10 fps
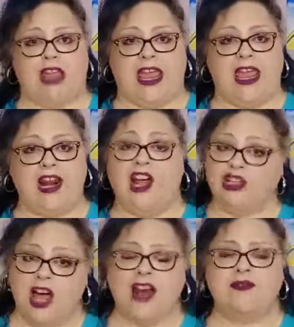and a
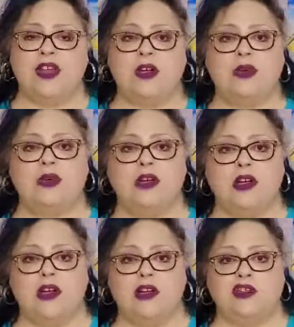lot of you
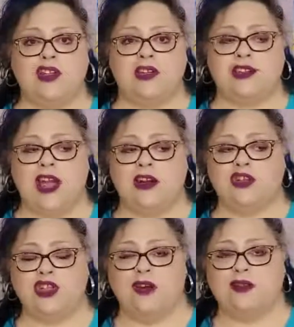just kind of
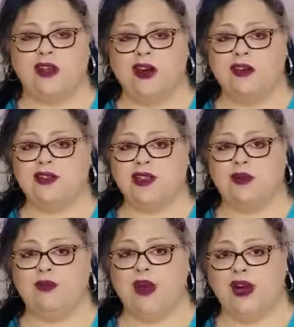shove the cart
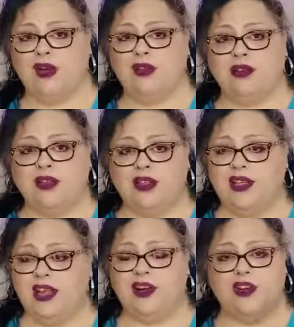somewhere,
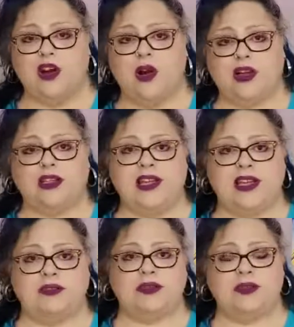get in your car and
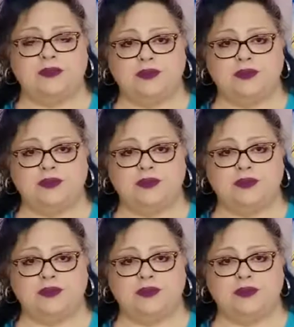leave.